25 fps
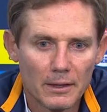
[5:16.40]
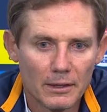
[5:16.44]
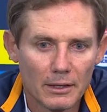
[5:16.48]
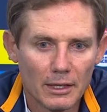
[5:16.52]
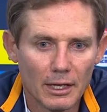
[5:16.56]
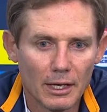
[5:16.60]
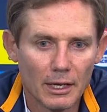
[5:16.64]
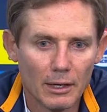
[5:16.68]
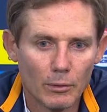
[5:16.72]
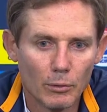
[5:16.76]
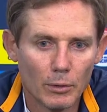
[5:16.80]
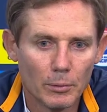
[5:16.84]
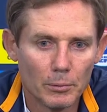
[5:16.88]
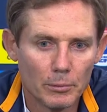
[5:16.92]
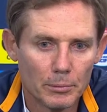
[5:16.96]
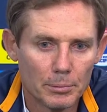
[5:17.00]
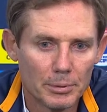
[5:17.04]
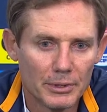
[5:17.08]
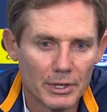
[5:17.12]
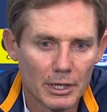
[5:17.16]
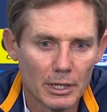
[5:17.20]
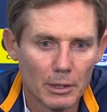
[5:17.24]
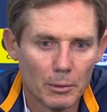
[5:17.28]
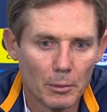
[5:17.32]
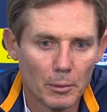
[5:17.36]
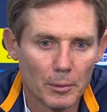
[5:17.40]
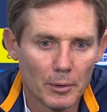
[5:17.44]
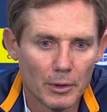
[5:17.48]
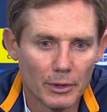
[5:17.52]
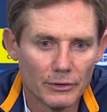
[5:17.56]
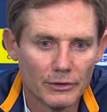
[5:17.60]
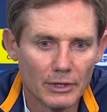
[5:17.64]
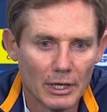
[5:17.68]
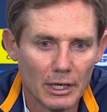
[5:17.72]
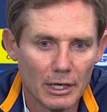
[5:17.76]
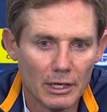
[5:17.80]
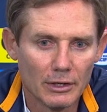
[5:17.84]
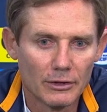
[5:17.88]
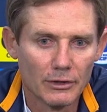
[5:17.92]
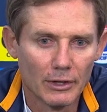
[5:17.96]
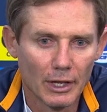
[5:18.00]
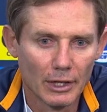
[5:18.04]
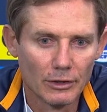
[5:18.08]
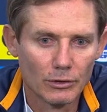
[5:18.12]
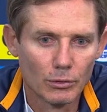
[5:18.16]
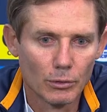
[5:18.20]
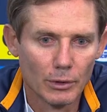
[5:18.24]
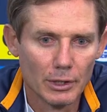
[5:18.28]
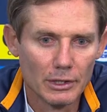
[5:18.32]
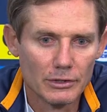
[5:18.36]
yeah, particularly when we got down into
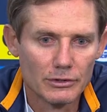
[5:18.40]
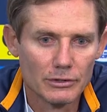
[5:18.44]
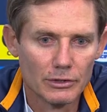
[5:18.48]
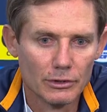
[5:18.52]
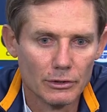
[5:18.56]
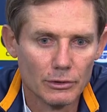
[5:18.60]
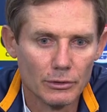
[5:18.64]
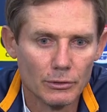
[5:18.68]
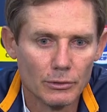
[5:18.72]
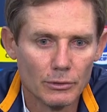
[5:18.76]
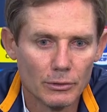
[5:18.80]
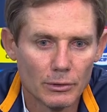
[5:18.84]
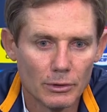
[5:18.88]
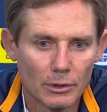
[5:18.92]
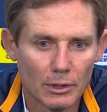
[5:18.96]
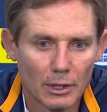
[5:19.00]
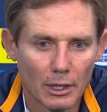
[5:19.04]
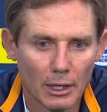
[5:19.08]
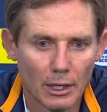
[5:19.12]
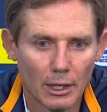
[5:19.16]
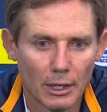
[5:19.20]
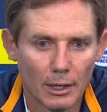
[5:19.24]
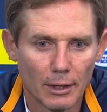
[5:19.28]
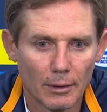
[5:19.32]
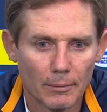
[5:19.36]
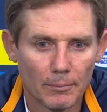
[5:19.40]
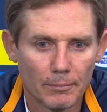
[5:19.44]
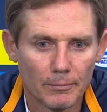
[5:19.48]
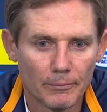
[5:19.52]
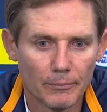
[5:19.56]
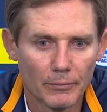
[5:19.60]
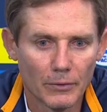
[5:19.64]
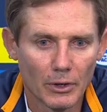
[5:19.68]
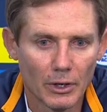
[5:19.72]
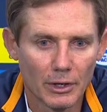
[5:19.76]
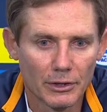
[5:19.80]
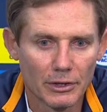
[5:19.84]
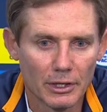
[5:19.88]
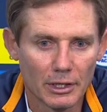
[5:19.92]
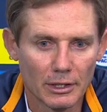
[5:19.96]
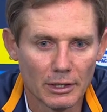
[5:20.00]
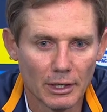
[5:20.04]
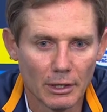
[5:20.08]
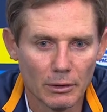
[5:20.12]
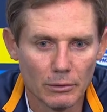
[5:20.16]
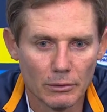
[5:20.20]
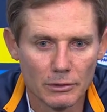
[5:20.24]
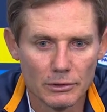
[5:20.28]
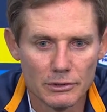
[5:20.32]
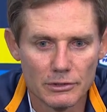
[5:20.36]
that 22, I think
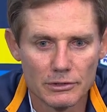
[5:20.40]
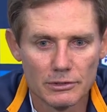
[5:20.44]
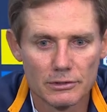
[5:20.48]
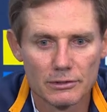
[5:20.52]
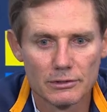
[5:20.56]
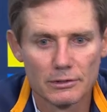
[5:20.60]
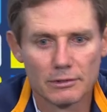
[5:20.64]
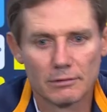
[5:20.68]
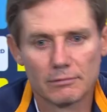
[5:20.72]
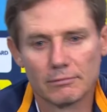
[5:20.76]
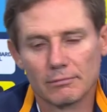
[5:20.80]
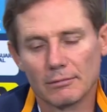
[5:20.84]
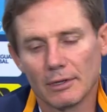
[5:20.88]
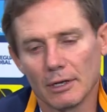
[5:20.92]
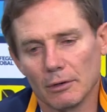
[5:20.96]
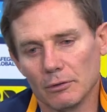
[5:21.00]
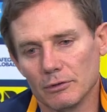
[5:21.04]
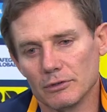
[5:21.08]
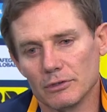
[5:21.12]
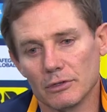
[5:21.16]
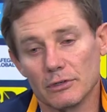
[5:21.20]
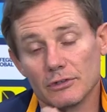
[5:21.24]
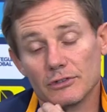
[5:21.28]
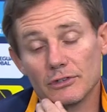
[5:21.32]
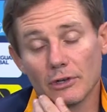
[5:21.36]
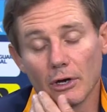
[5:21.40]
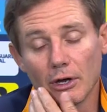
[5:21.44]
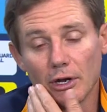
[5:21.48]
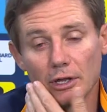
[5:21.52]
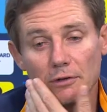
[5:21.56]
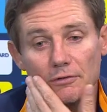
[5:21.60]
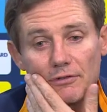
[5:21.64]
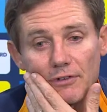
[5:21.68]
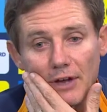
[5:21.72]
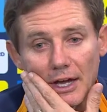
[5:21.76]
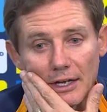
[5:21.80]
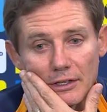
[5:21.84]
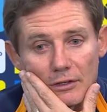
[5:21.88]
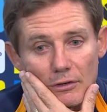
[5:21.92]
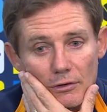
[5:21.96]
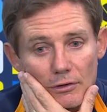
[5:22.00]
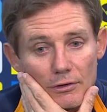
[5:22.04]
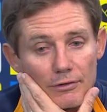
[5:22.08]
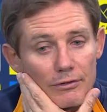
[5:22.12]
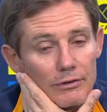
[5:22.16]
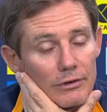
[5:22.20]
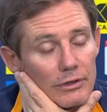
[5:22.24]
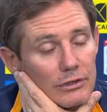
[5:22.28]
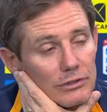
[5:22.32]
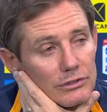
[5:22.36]
that was a deciding factor
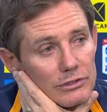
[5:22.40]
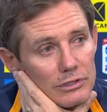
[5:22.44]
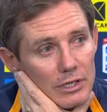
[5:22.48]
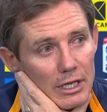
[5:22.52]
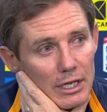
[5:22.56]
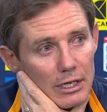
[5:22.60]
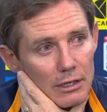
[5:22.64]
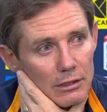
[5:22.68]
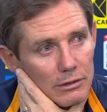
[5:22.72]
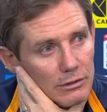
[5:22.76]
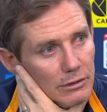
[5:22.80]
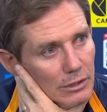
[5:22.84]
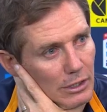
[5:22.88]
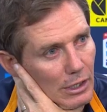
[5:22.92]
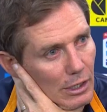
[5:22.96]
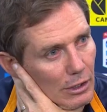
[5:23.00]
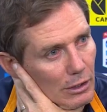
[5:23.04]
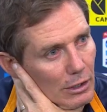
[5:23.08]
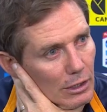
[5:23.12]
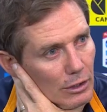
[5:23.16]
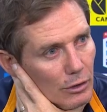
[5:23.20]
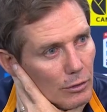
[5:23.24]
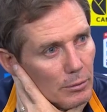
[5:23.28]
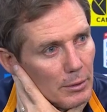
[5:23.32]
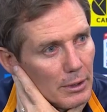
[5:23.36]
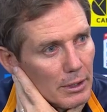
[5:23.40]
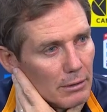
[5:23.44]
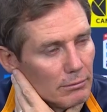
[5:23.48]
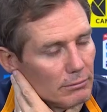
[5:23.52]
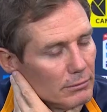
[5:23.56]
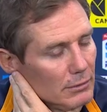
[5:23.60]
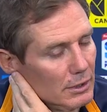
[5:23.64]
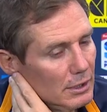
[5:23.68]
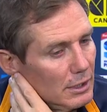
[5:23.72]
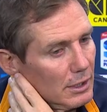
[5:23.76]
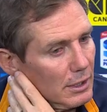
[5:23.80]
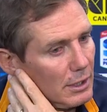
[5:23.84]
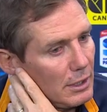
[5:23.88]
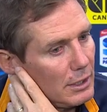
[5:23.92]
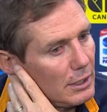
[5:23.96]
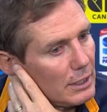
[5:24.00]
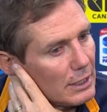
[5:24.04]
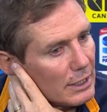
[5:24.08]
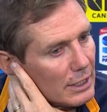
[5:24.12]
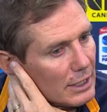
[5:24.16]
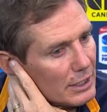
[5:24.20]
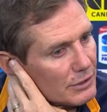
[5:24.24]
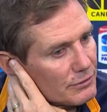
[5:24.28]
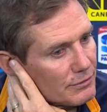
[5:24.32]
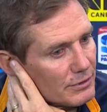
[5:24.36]
for us to get, you know, a little bit
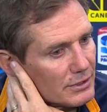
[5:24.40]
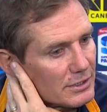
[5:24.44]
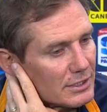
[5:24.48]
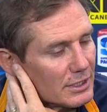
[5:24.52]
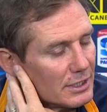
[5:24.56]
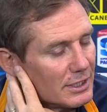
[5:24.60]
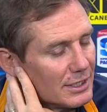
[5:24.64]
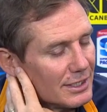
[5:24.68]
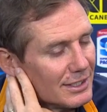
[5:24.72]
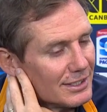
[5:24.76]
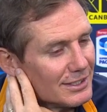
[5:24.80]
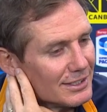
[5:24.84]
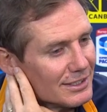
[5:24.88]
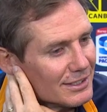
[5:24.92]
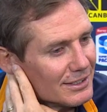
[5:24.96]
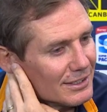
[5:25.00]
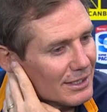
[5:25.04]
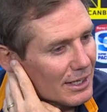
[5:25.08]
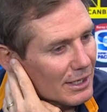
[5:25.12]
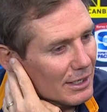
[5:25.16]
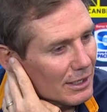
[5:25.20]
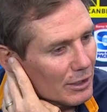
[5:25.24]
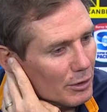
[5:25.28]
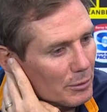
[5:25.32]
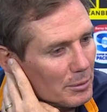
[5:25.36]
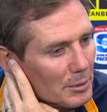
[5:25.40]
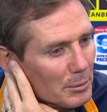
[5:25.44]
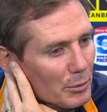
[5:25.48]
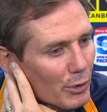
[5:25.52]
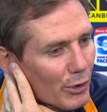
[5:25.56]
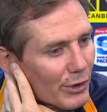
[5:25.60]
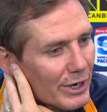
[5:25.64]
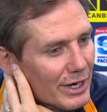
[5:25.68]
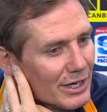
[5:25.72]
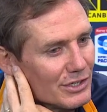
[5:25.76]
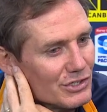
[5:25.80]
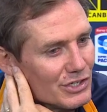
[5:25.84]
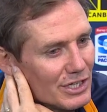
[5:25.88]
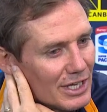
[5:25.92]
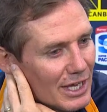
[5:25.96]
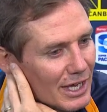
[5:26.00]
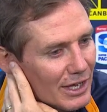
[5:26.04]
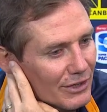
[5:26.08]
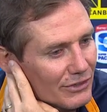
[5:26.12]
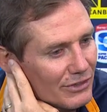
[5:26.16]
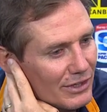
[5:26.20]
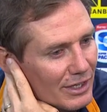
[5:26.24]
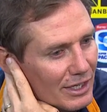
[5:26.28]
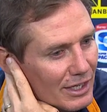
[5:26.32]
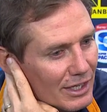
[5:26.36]
less fatigued and a little bit more energy
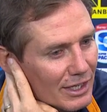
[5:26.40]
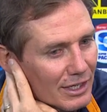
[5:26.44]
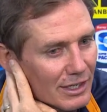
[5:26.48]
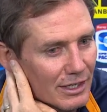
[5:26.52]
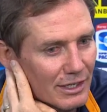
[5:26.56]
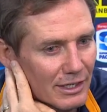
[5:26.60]
out there.